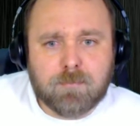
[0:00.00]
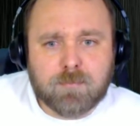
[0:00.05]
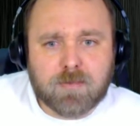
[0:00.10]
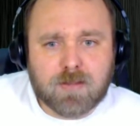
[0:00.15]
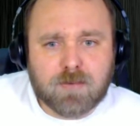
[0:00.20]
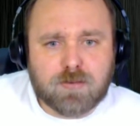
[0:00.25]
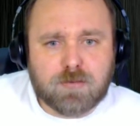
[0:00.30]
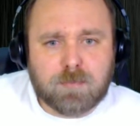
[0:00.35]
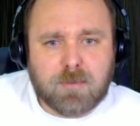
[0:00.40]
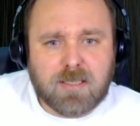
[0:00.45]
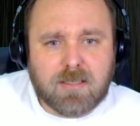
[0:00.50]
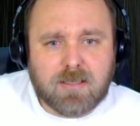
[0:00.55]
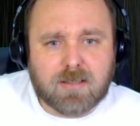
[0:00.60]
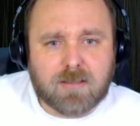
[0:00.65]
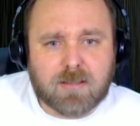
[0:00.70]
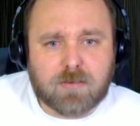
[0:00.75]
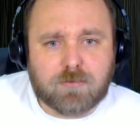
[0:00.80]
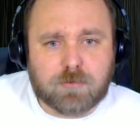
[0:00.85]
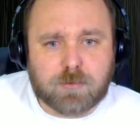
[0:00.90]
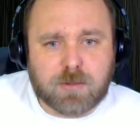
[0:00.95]

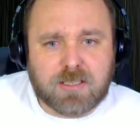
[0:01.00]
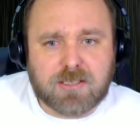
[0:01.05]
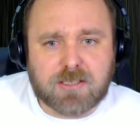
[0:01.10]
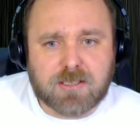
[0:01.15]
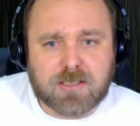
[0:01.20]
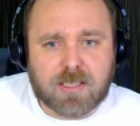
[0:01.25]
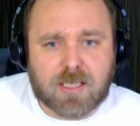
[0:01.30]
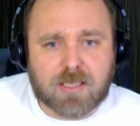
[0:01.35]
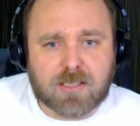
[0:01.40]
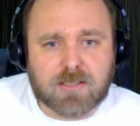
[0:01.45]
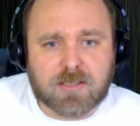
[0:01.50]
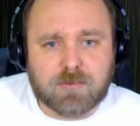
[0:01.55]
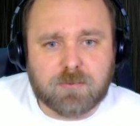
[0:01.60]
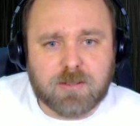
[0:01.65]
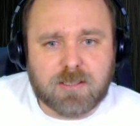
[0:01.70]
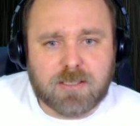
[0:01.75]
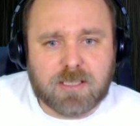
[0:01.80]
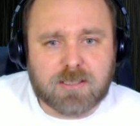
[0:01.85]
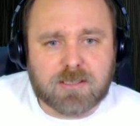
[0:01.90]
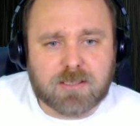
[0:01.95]
Speaking of reasons, actually, what
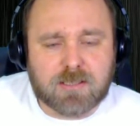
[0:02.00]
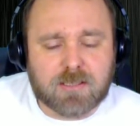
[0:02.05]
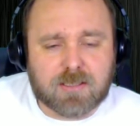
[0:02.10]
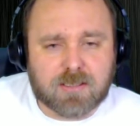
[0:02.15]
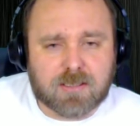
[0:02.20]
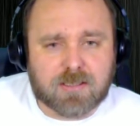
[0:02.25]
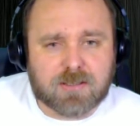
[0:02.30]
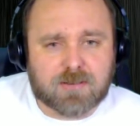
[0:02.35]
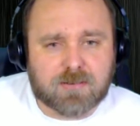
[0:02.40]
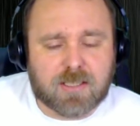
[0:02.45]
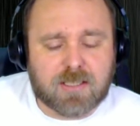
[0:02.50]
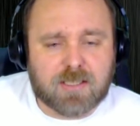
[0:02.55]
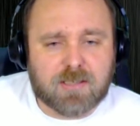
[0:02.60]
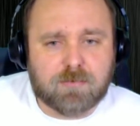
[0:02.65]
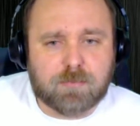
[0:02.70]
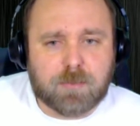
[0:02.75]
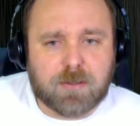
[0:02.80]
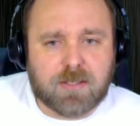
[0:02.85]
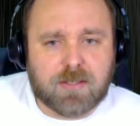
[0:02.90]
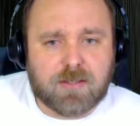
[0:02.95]
do you guys think of this, right?
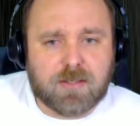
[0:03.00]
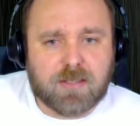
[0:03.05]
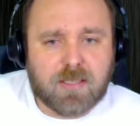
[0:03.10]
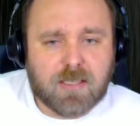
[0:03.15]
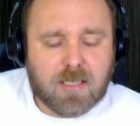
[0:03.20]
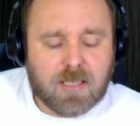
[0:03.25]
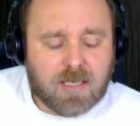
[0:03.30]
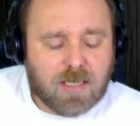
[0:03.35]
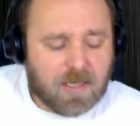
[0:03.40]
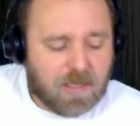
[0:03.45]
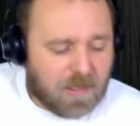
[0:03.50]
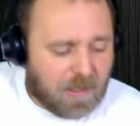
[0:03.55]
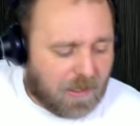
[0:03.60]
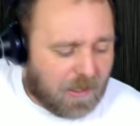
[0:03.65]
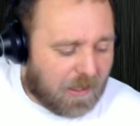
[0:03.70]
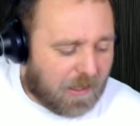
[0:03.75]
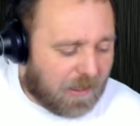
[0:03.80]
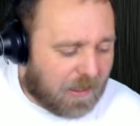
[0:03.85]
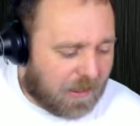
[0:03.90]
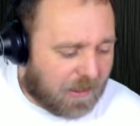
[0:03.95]
They've been...
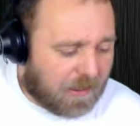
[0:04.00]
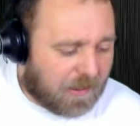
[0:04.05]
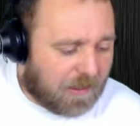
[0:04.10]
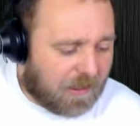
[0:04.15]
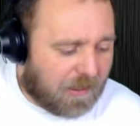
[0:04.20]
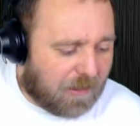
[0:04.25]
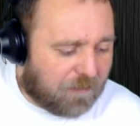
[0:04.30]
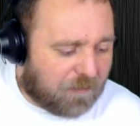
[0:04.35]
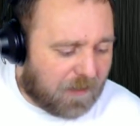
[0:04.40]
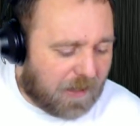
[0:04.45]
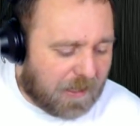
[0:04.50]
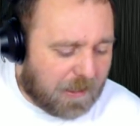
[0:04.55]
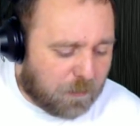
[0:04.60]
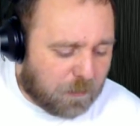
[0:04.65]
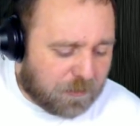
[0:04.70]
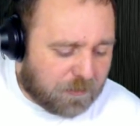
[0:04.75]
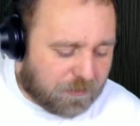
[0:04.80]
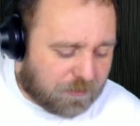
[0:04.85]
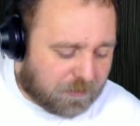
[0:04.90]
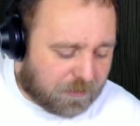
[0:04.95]
If
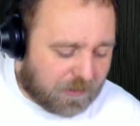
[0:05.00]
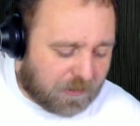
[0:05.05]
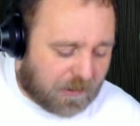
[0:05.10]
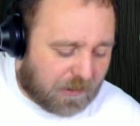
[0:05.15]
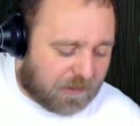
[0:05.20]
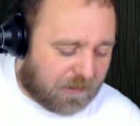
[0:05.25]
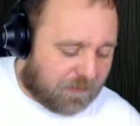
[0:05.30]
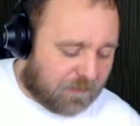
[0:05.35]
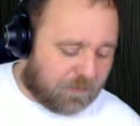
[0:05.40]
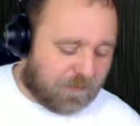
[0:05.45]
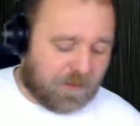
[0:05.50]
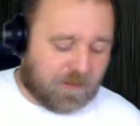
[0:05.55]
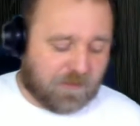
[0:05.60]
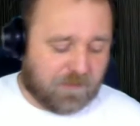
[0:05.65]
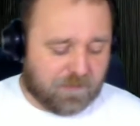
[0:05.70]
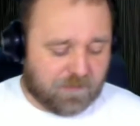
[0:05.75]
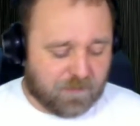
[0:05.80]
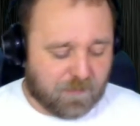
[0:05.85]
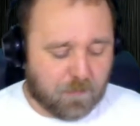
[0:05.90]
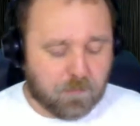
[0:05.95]
anyone's kind of
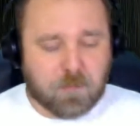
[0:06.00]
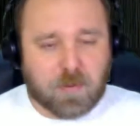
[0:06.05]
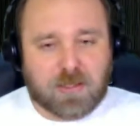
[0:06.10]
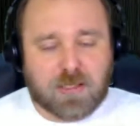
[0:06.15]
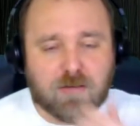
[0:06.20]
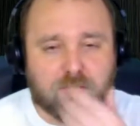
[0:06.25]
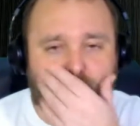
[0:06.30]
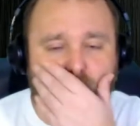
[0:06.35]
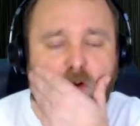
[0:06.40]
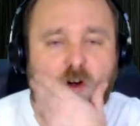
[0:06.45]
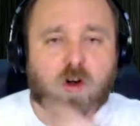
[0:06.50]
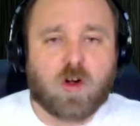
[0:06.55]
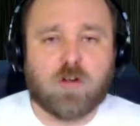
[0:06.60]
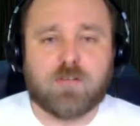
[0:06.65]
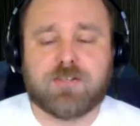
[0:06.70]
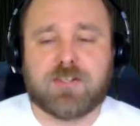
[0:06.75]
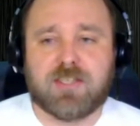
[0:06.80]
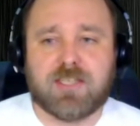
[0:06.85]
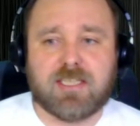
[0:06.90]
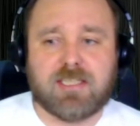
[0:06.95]
been
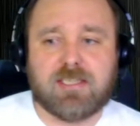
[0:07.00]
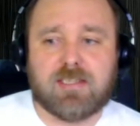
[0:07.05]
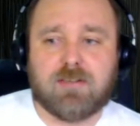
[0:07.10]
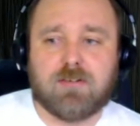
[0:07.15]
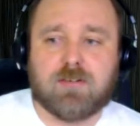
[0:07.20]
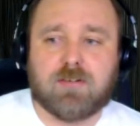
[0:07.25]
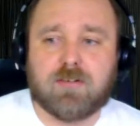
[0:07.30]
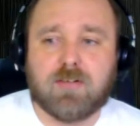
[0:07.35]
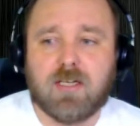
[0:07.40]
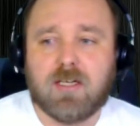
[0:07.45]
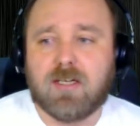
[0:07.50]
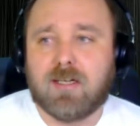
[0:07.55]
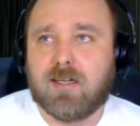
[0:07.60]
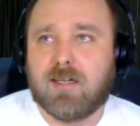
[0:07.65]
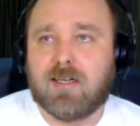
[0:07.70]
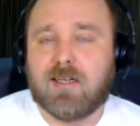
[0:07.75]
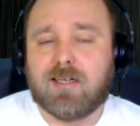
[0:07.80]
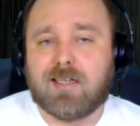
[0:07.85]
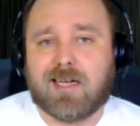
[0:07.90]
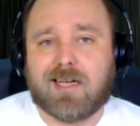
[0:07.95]
involved in these
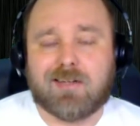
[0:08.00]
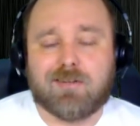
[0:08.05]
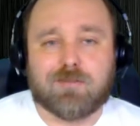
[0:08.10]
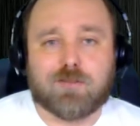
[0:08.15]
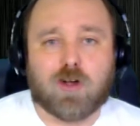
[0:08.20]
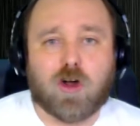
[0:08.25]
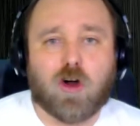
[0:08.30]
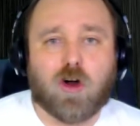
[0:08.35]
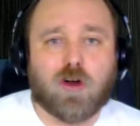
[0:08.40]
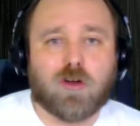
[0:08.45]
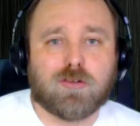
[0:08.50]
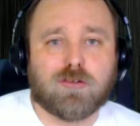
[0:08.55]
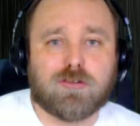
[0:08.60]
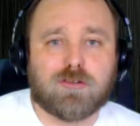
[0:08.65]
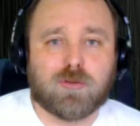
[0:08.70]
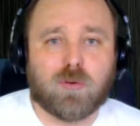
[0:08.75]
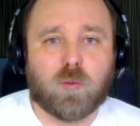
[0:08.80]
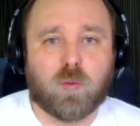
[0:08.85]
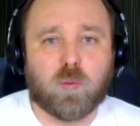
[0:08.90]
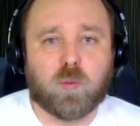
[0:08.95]
kind of
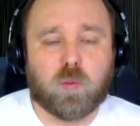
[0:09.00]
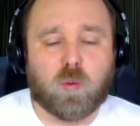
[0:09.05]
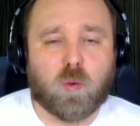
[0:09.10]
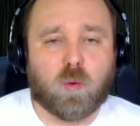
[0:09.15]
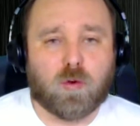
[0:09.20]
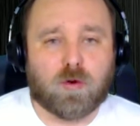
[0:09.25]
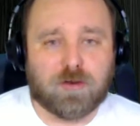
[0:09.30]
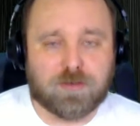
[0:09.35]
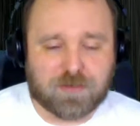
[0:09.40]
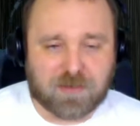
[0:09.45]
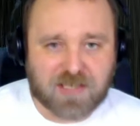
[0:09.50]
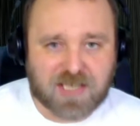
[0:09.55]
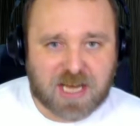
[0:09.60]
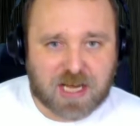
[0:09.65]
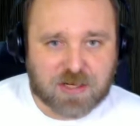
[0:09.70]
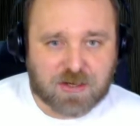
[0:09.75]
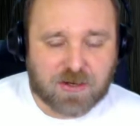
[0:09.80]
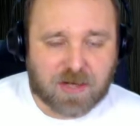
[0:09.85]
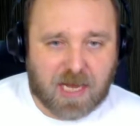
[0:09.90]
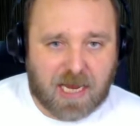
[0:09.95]
console wars on the
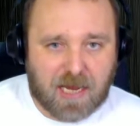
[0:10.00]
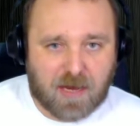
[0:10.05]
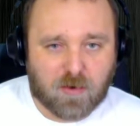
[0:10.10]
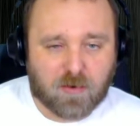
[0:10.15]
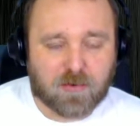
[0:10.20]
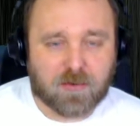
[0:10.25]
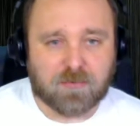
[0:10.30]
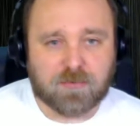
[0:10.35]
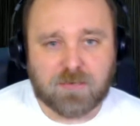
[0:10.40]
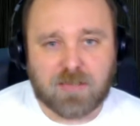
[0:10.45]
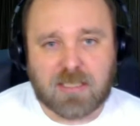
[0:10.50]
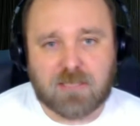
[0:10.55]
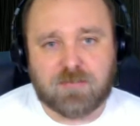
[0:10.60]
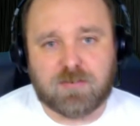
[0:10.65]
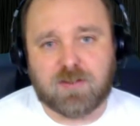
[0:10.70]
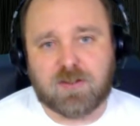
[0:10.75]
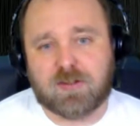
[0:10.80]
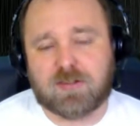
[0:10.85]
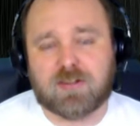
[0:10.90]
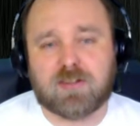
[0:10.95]
internet, or
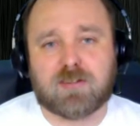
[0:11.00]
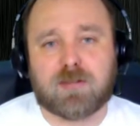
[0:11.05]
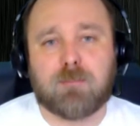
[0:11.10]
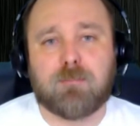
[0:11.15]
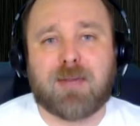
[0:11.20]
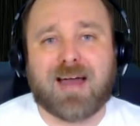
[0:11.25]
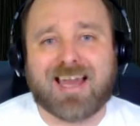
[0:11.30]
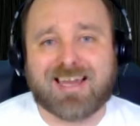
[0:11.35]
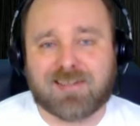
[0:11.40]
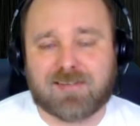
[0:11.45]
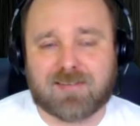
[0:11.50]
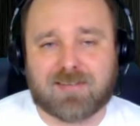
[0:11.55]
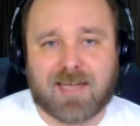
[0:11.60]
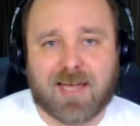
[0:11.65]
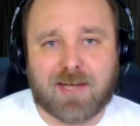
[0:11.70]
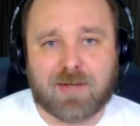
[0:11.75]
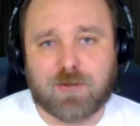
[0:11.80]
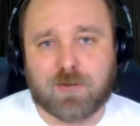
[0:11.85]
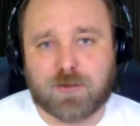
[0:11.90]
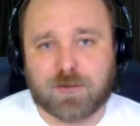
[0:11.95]
even just as a
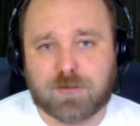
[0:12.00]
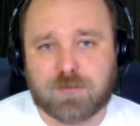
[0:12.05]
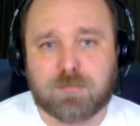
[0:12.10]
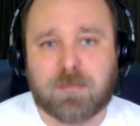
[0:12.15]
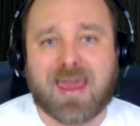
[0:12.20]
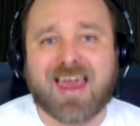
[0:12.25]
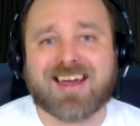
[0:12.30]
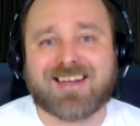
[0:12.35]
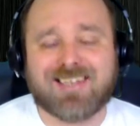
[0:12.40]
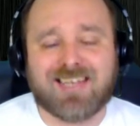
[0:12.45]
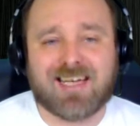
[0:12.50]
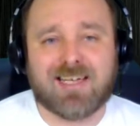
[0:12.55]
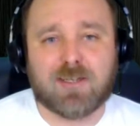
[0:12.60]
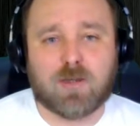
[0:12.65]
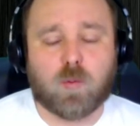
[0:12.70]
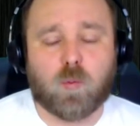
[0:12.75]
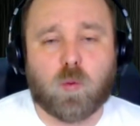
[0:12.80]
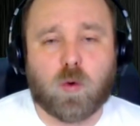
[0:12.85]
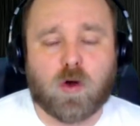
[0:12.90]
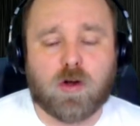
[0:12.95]
bystander, spectating
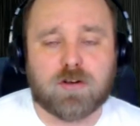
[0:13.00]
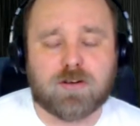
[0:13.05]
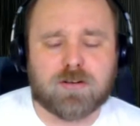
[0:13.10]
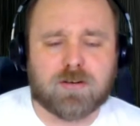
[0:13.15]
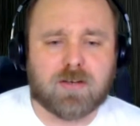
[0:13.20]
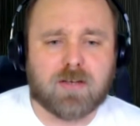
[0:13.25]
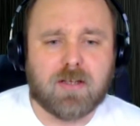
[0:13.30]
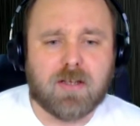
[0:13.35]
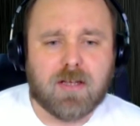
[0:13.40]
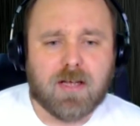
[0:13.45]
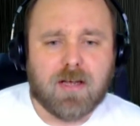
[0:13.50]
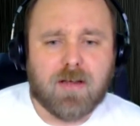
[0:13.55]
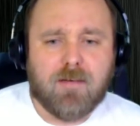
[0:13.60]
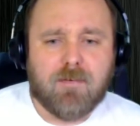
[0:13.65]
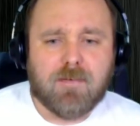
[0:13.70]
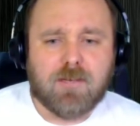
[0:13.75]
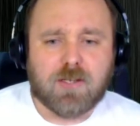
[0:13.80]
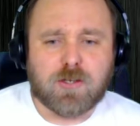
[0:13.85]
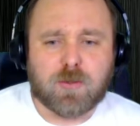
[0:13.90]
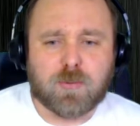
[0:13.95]
and watching,
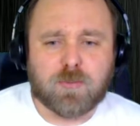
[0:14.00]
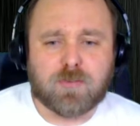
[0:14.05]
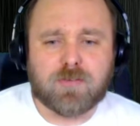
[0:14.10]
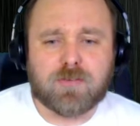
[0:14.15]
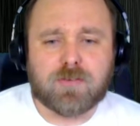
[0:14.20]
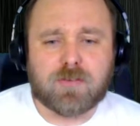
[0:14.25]
you know,